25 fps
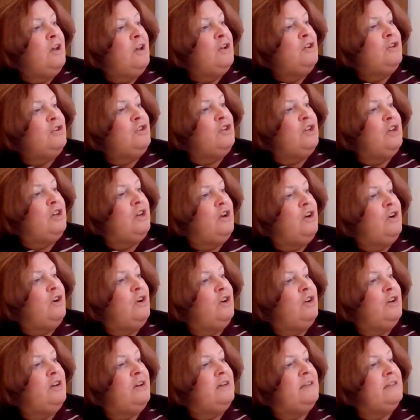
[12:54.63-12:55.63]
She
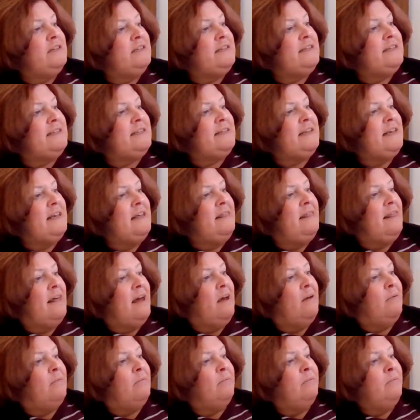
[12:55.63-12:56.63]
couldn't see
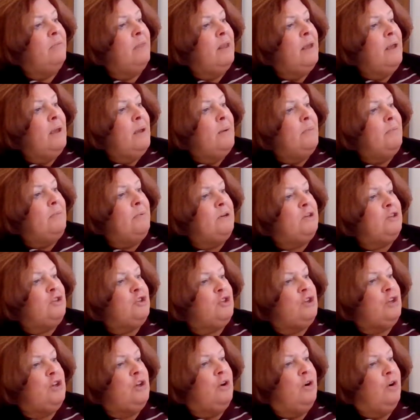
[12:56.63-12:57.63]
them, but
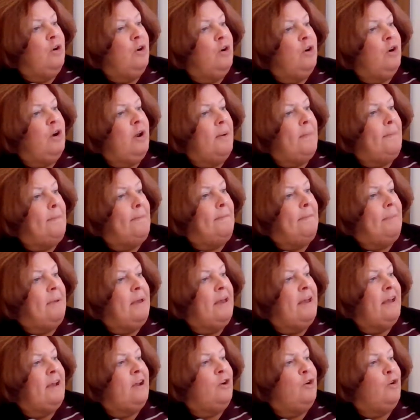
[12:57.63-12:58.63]
she heard a
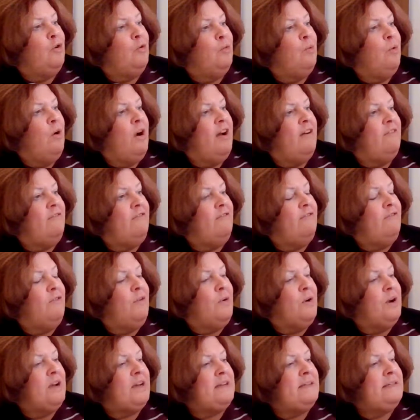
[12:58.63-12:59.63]
big gruff
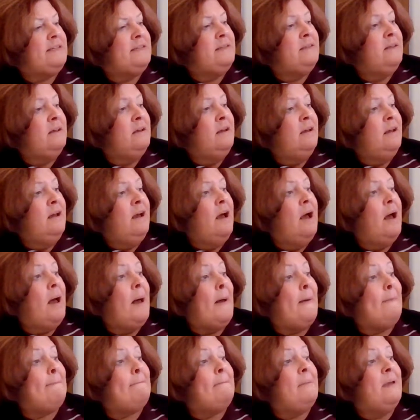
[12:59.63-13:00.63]
voice,
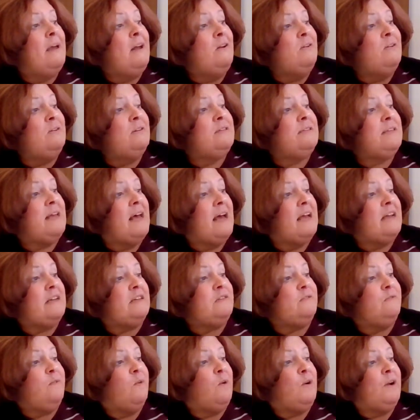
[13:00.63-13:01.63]
a
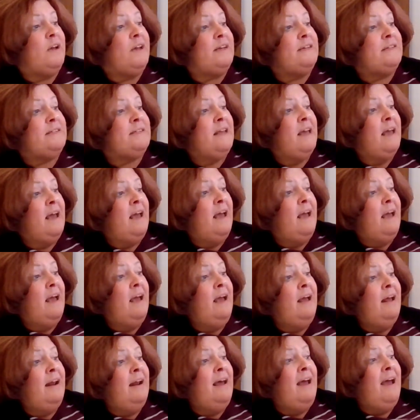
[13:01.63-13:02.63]
middle-sized voice,
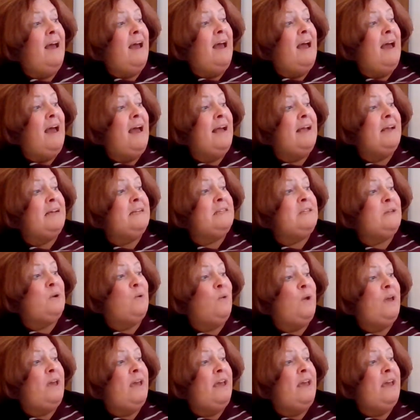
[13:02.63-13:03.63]
and a high
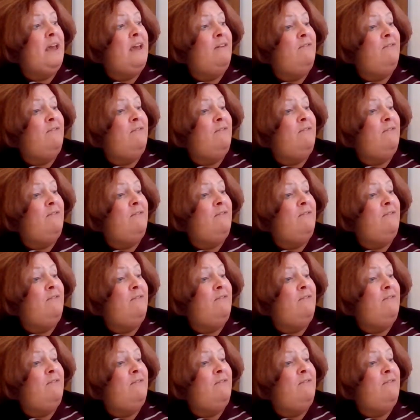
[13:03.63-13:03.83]
squeaky